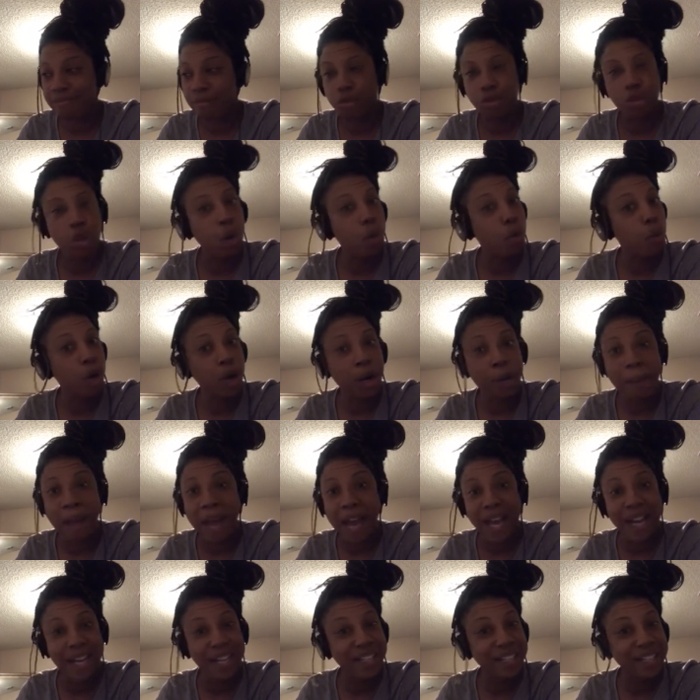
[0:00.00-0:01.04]
Don't worry
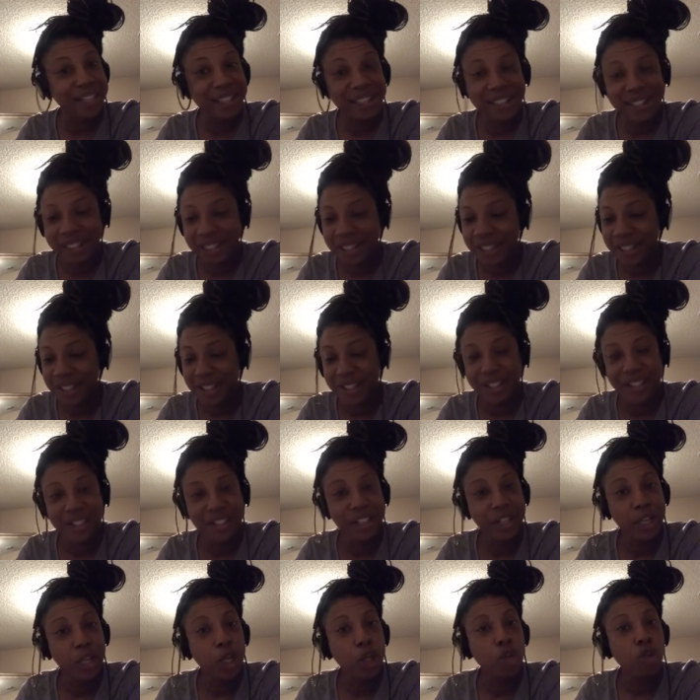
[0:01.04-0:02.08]
about it.
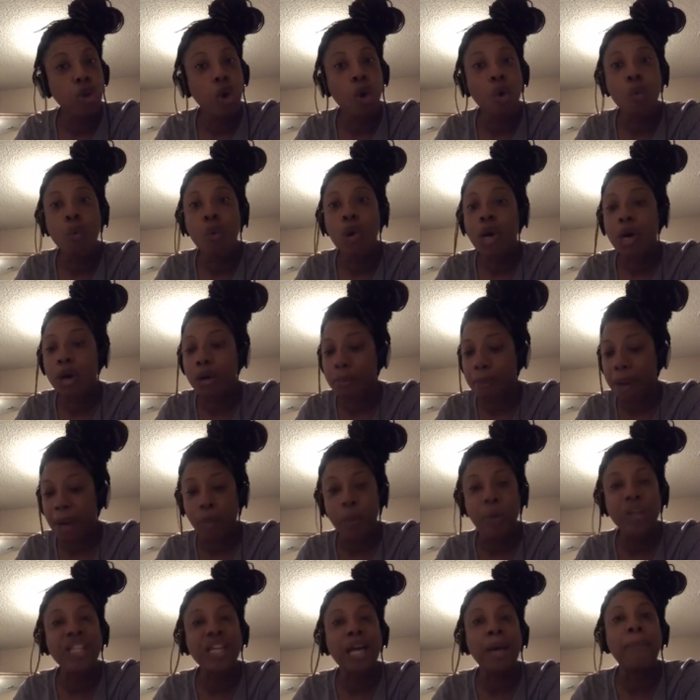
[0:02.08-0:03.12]
Don't worry about
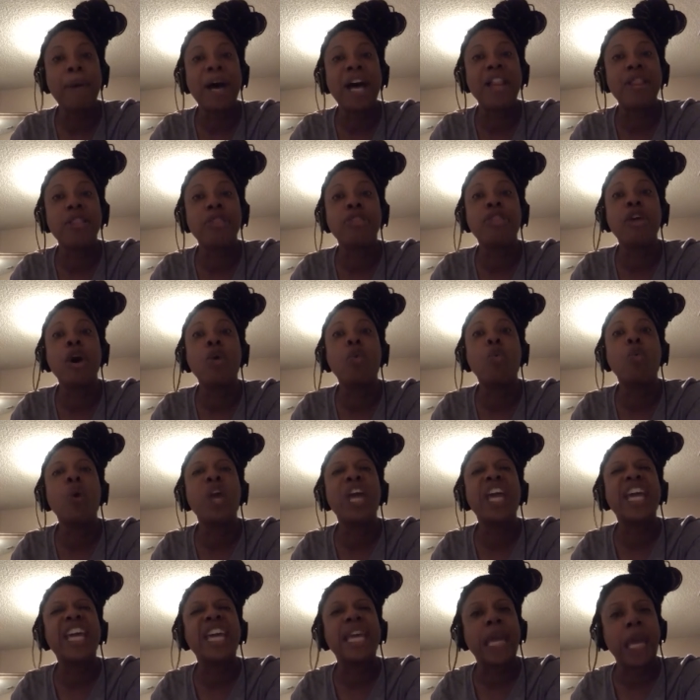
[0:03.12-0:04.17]
it. We're talking about the
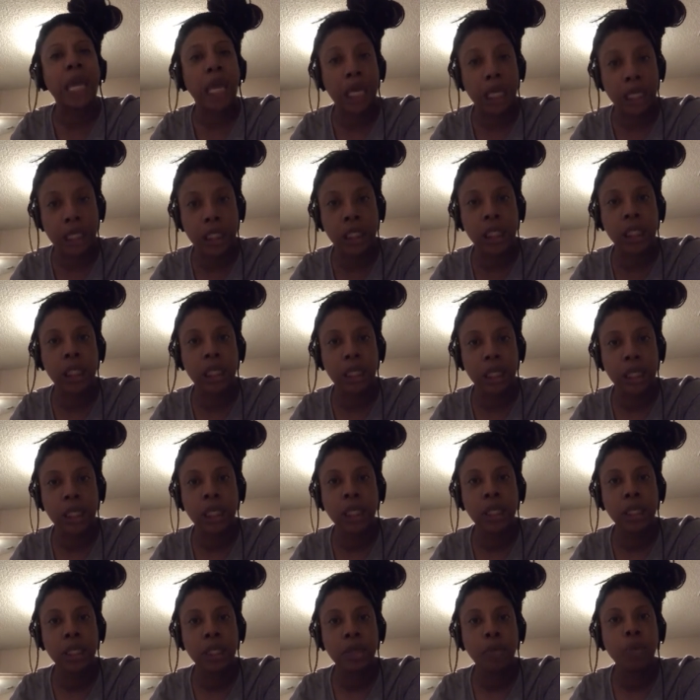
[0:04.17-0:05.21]
wicked.
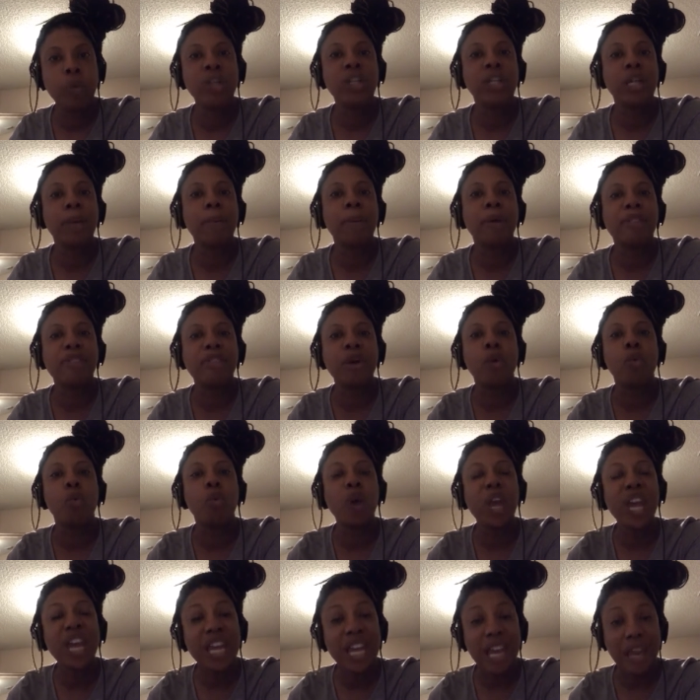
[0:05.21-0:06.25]
We're talking about the
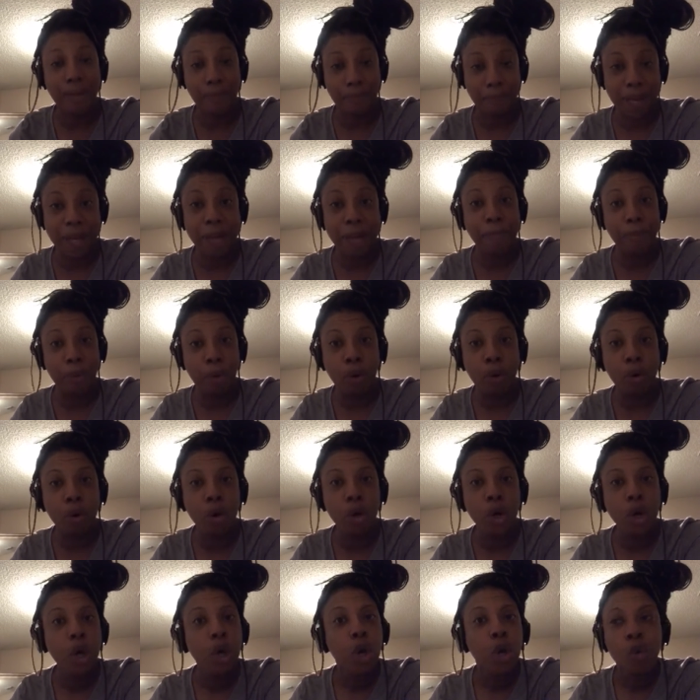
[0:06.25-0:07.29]
wicked people.
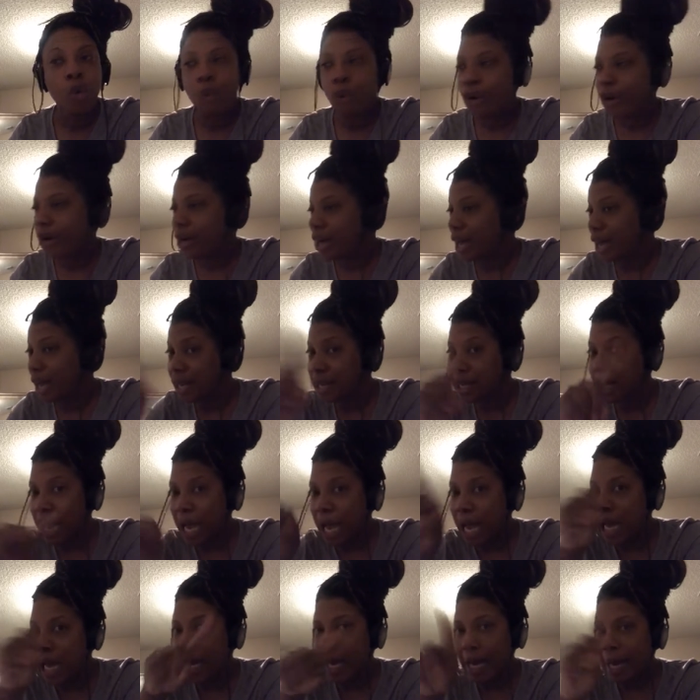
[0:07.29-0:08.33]
We're not
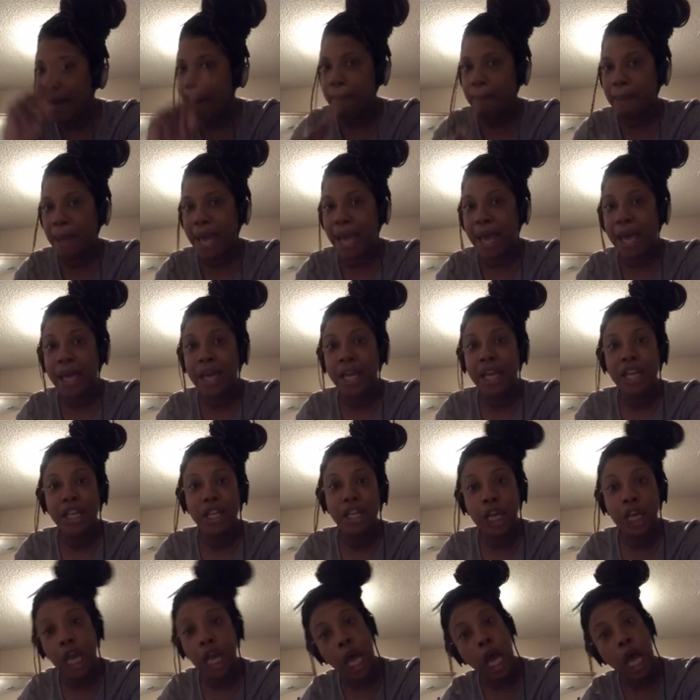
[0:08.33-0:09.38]
talking about
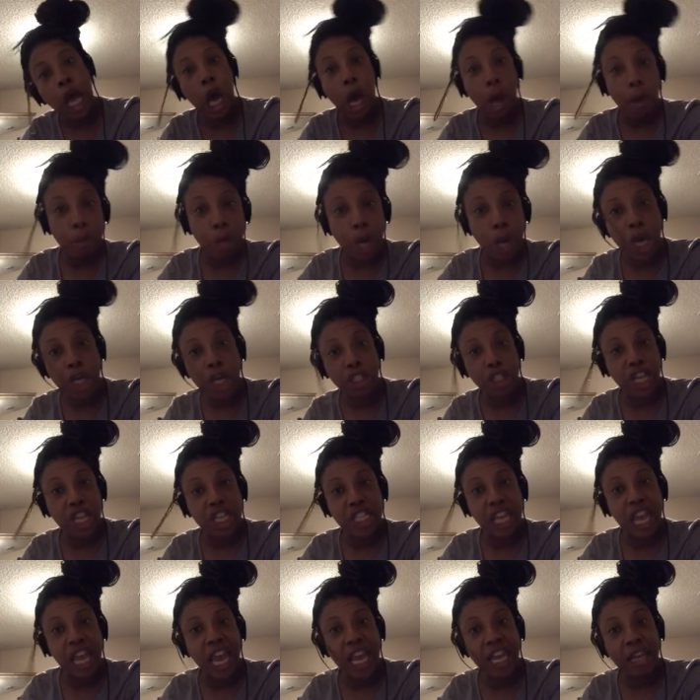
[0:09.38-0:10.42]
you little homegirls
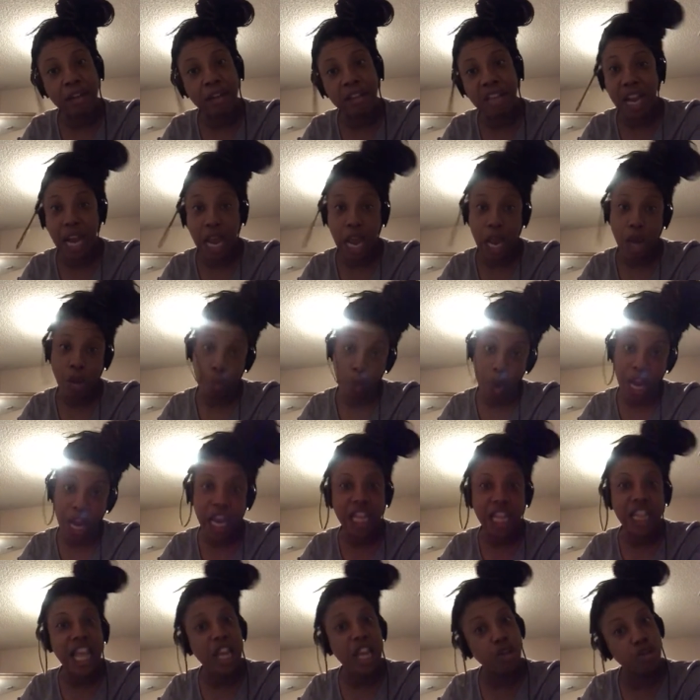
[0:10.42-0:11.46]
that's hating. That ain't
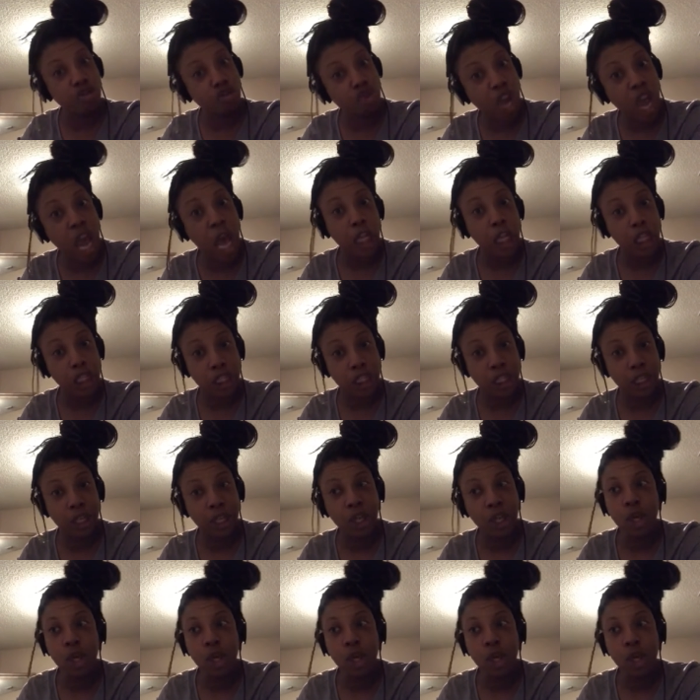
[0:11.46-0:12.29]
wicked. That's jealousy.